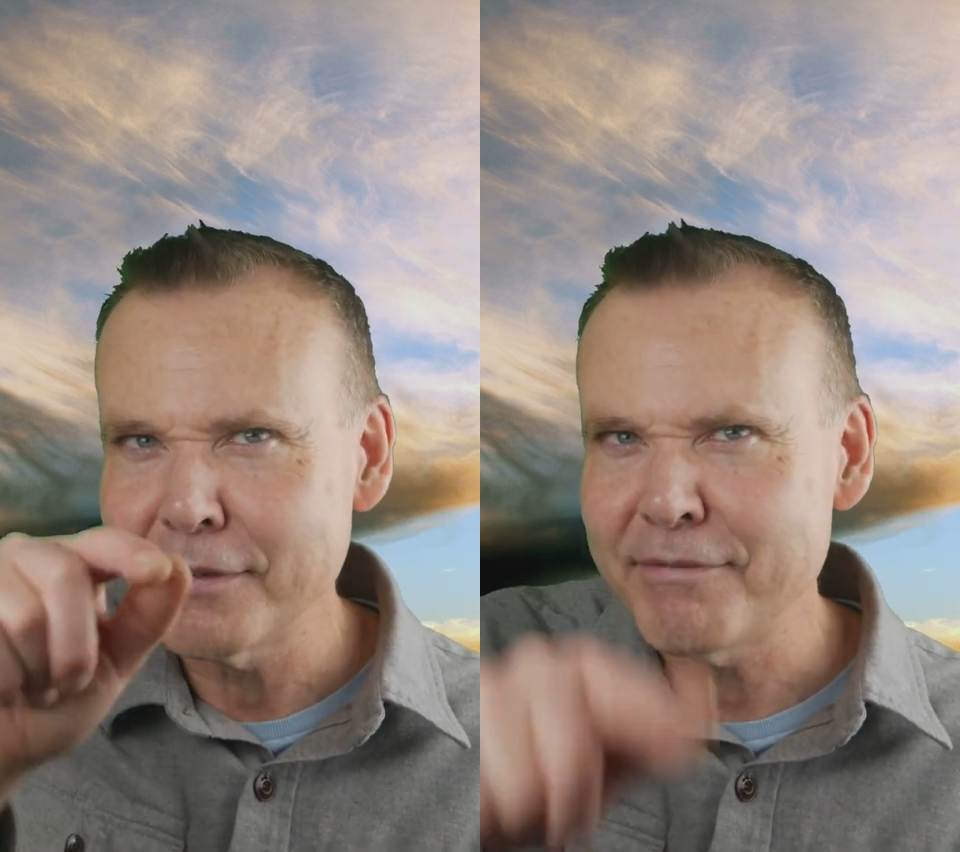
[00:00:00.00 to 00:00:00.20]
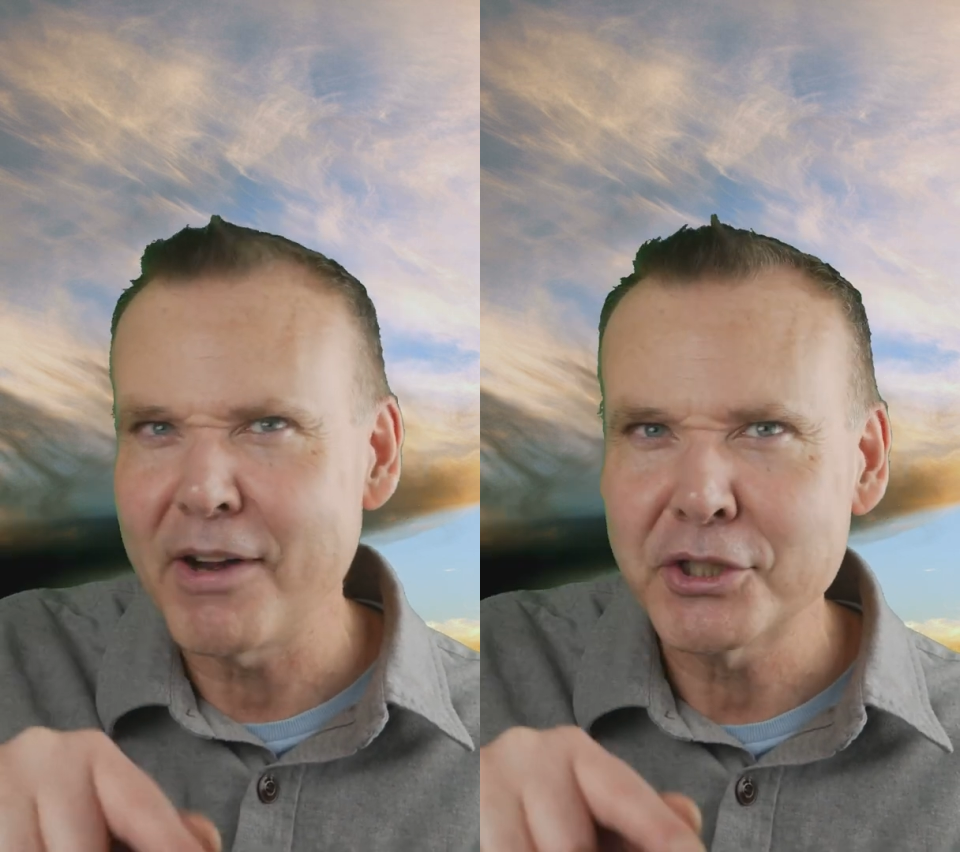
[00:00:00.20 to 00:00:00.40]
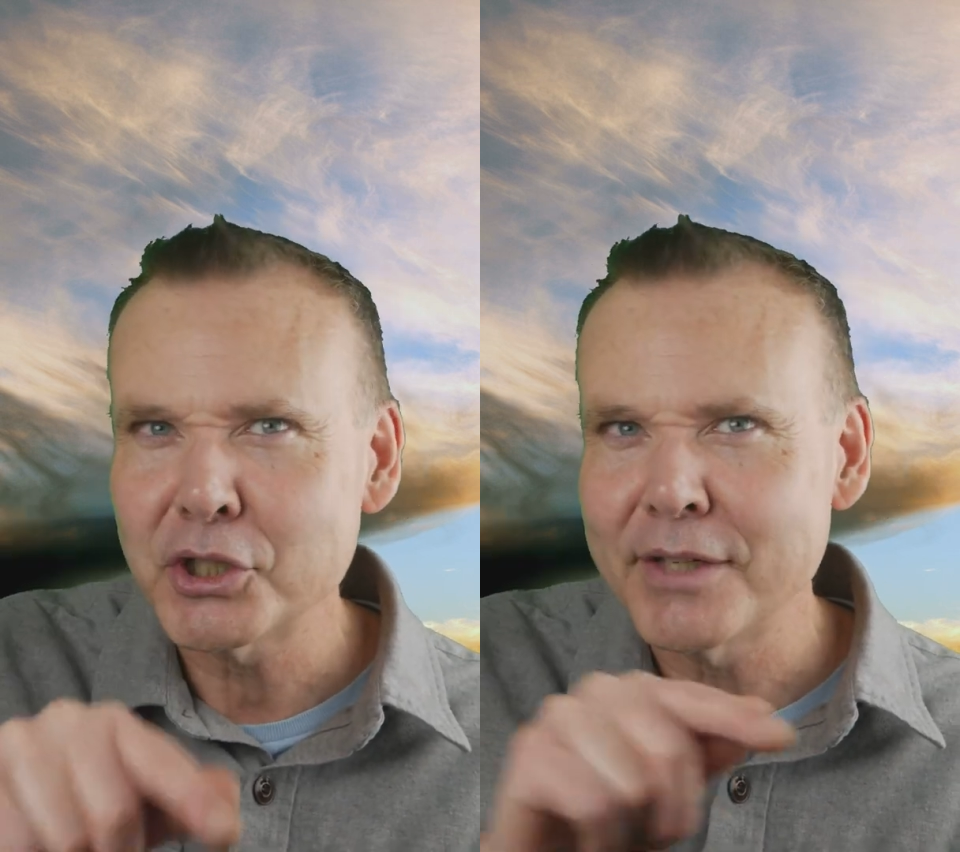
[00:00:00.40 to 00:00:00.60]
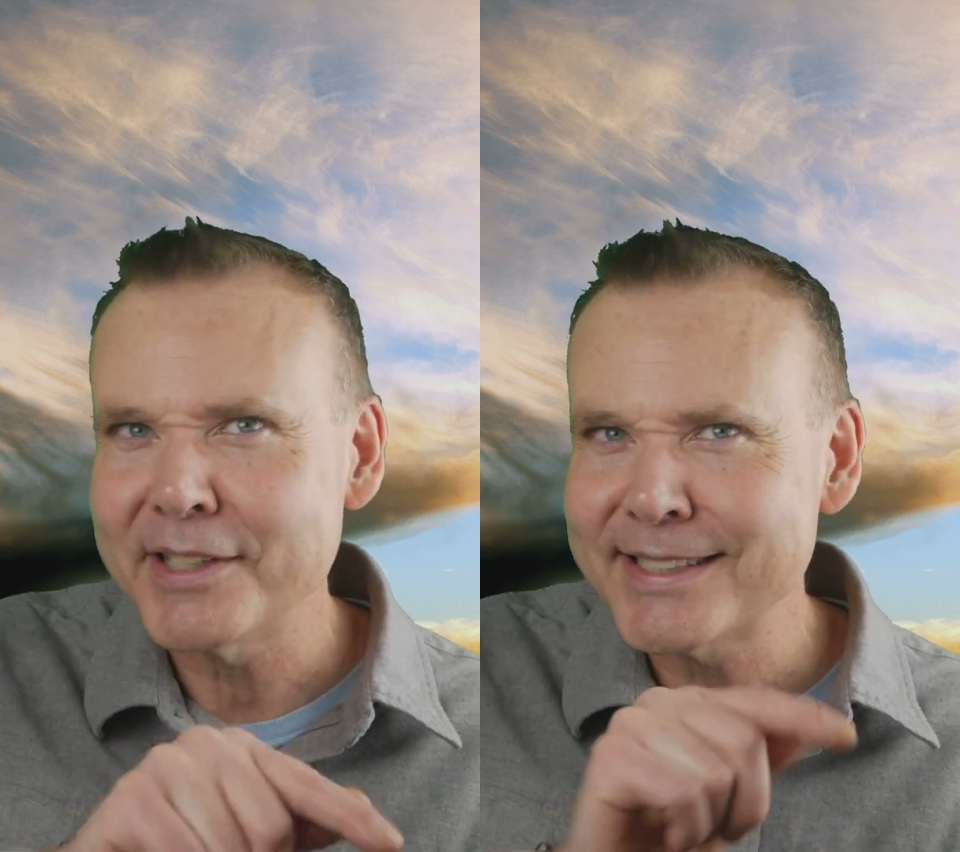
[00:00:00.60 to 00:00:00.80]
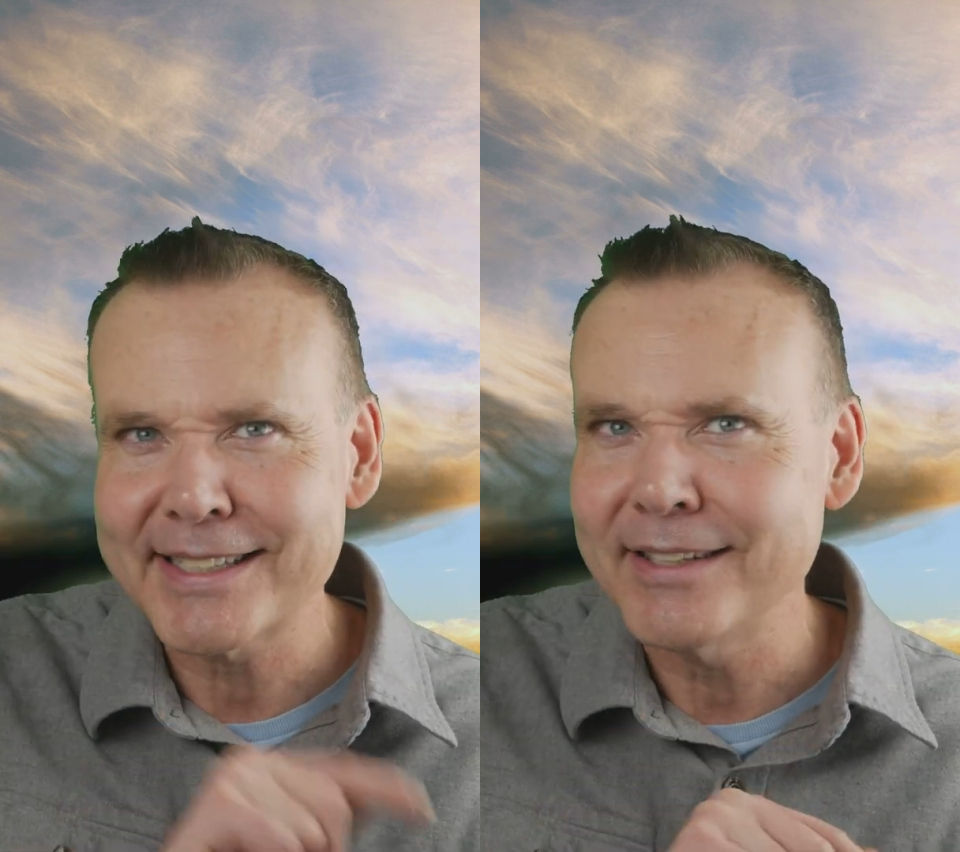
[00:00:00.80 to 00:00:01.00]
function of a
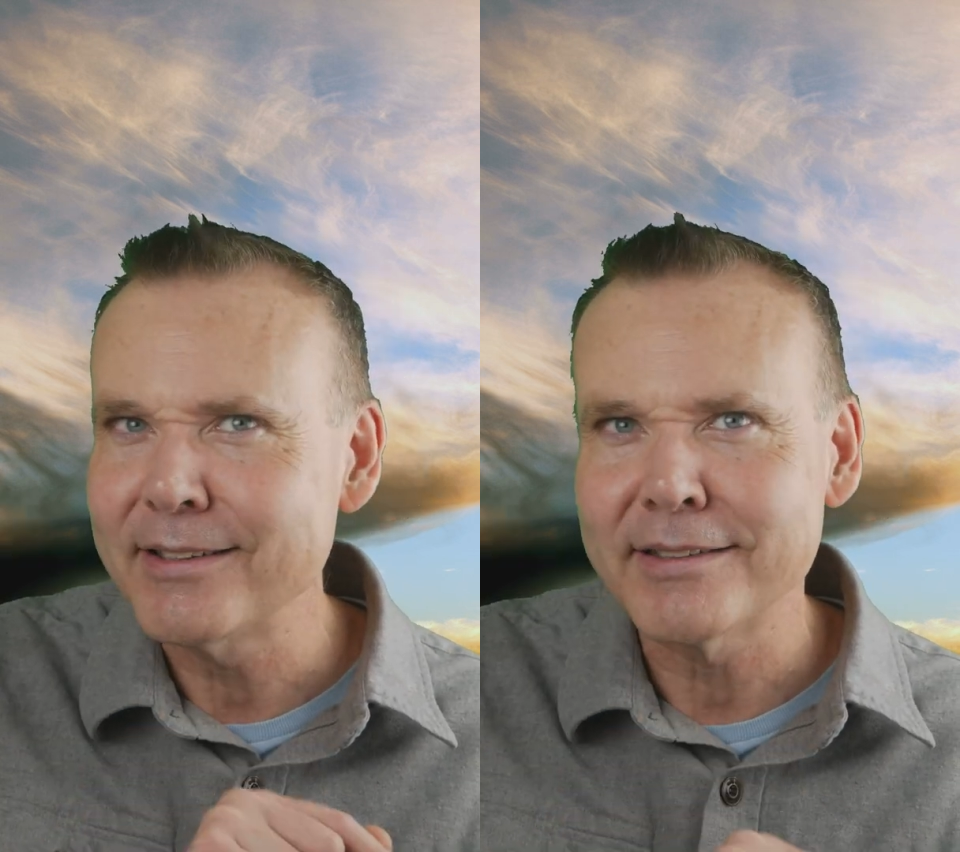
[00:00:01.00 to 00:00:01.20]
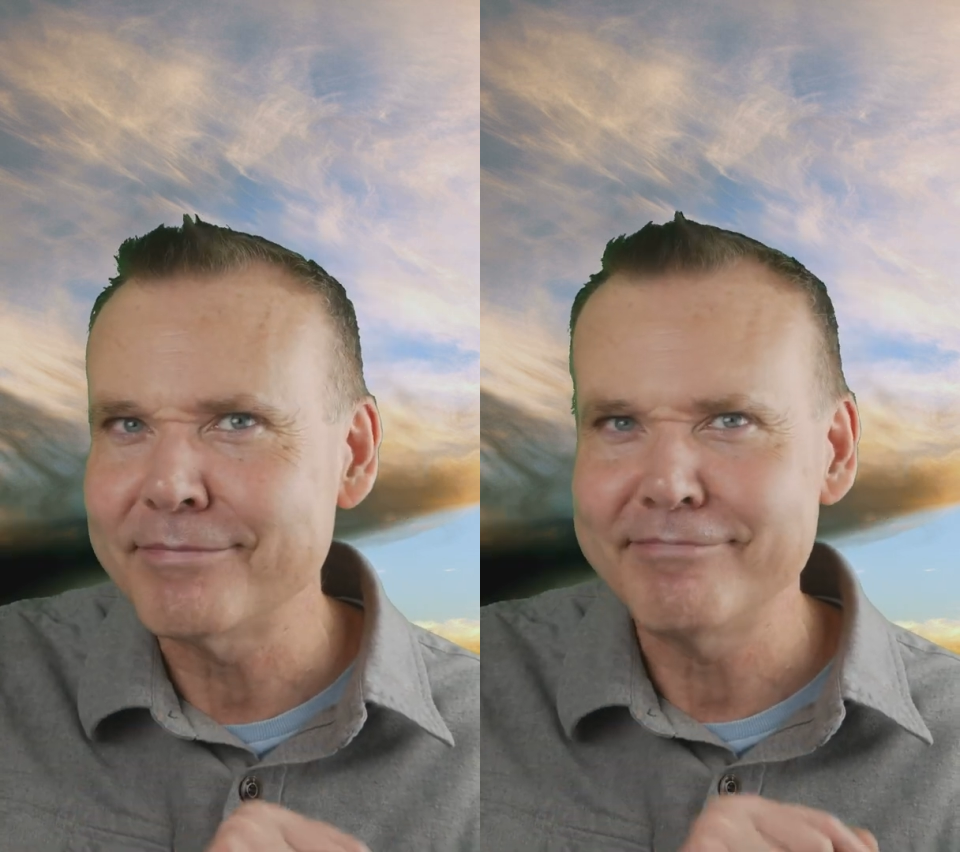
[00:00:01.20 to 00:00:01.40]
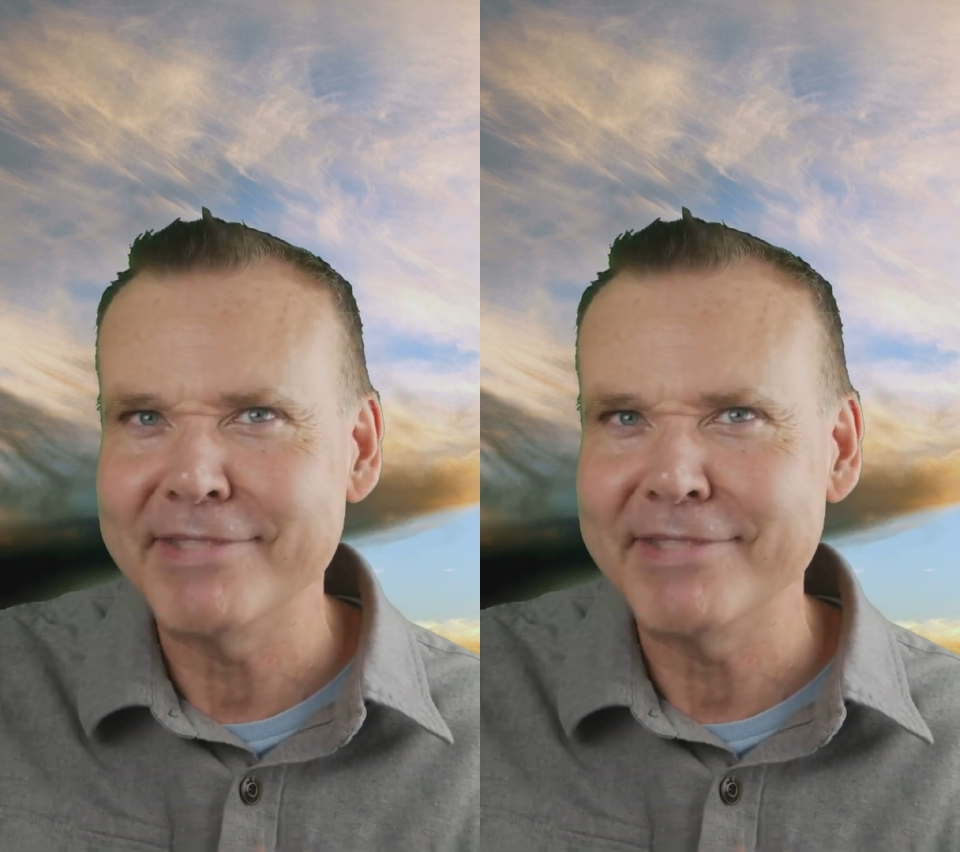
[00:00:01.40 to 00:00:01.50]
skill of